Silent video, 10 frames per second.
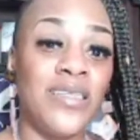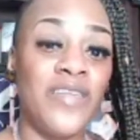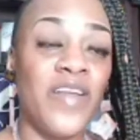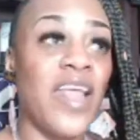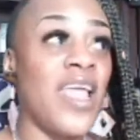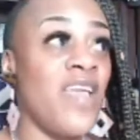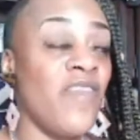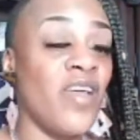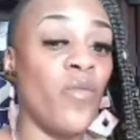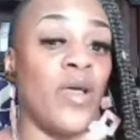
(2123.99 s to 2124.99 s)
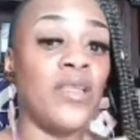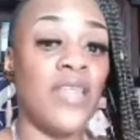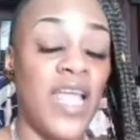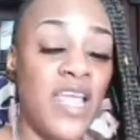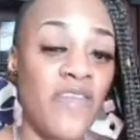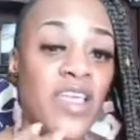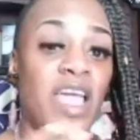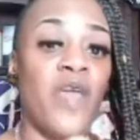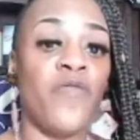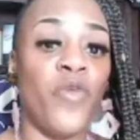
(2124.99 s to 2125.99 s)
and they even came
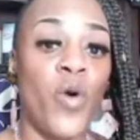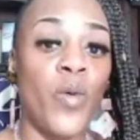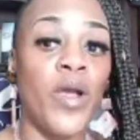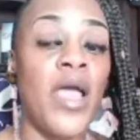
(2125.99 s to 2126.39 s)
forward